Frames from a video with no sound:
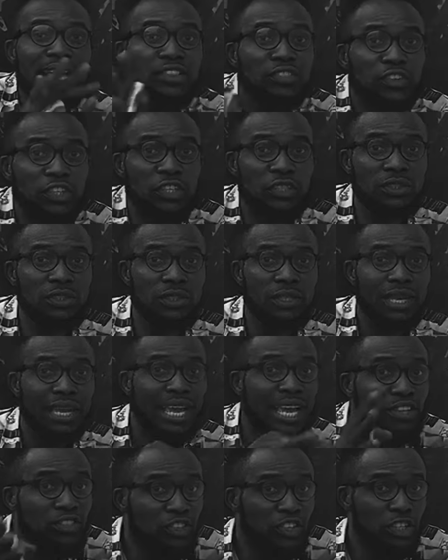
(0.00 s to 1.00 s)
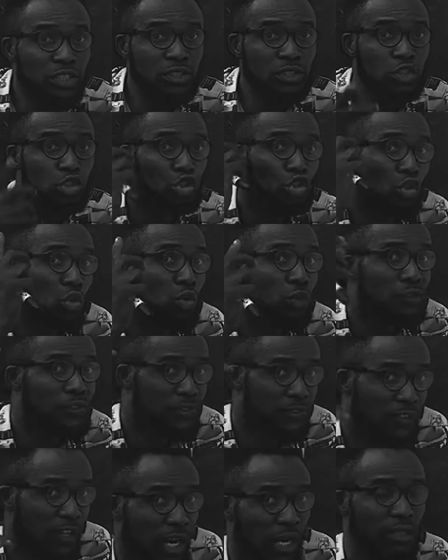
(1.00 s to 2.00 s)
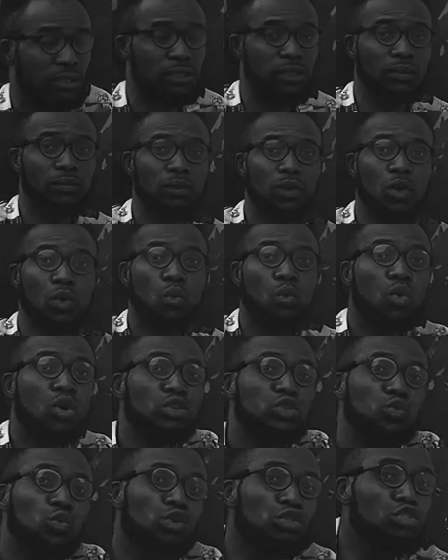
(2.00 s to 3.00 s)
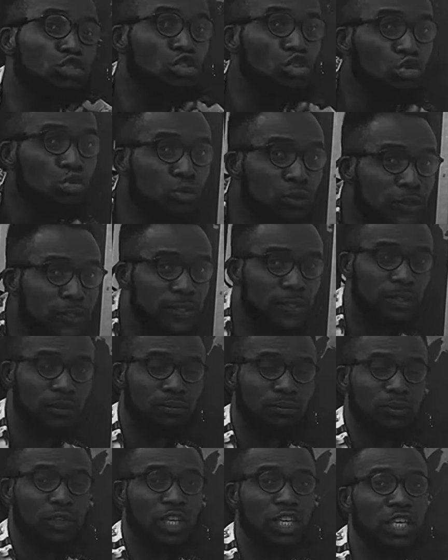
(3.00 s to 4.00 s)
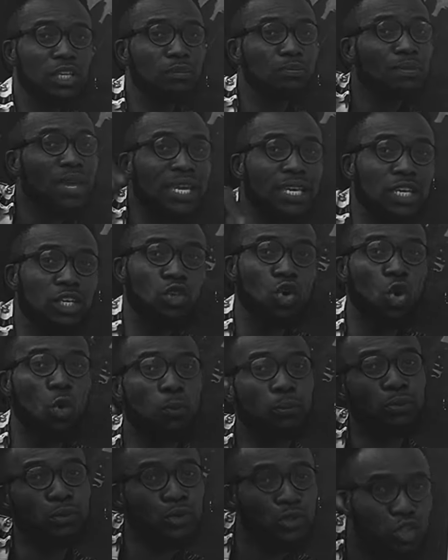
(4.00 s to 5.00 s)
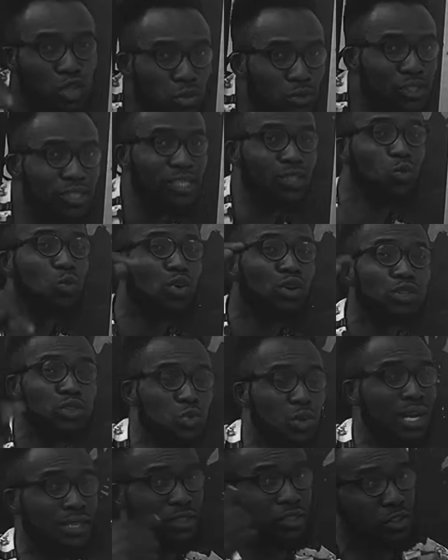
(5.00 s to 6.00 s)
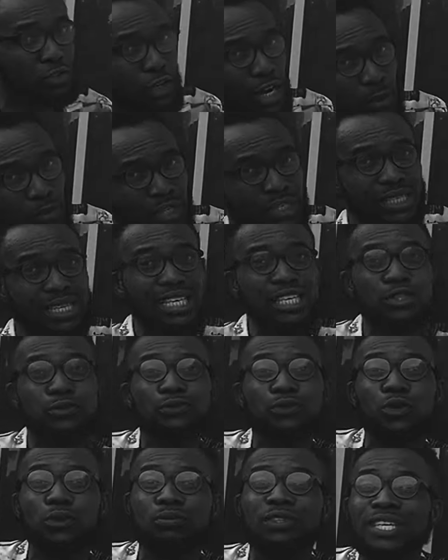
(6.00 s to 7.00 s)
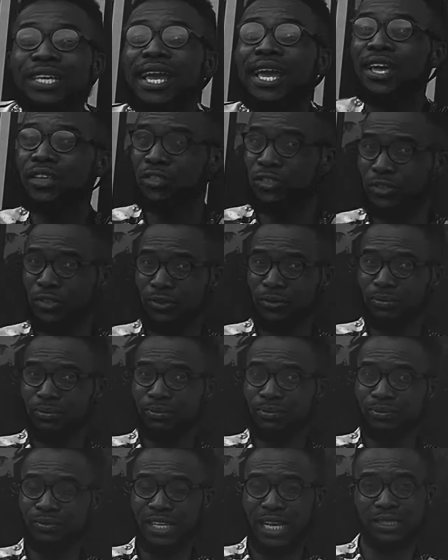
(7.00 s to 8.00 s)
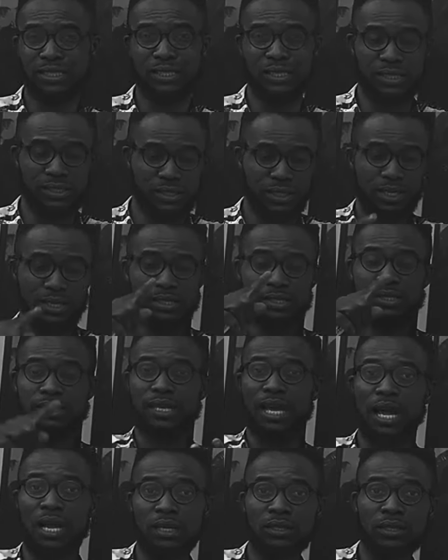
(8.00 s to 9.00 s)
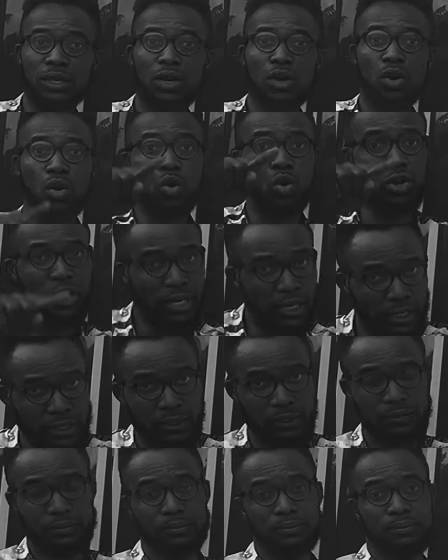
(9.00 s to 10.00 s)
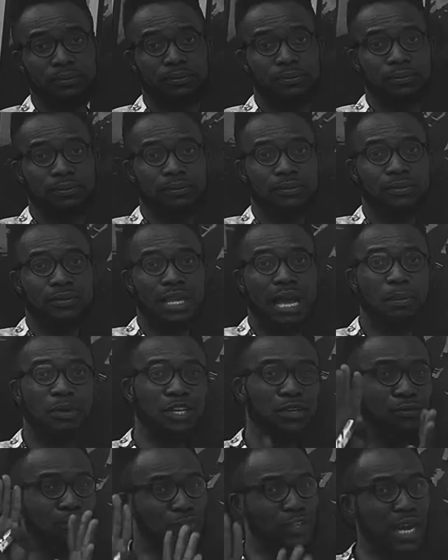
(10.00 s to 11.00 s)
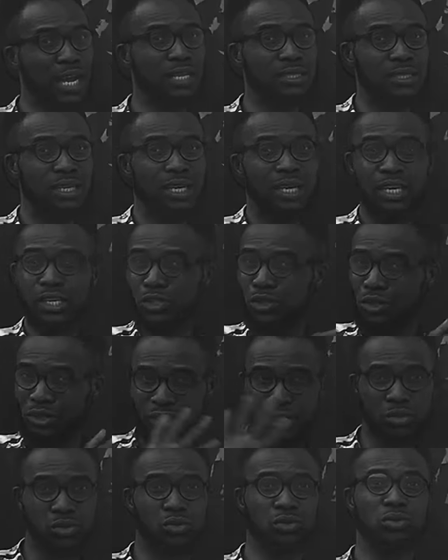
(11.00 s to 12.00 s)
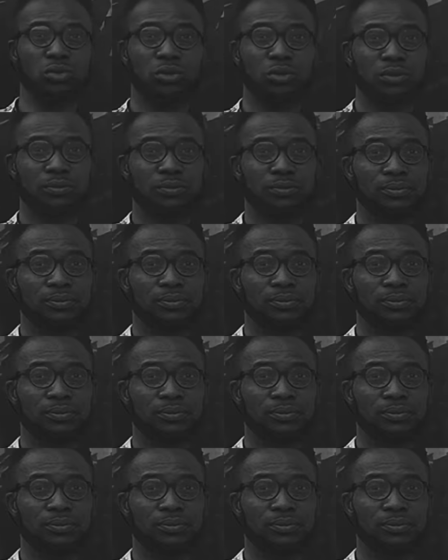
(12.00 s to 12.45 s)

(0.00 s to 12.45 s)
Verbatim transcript: earthen, earthen shows that what was used in making or producing what you are describing is from the earth, that is sand or clay. I believe that is understood.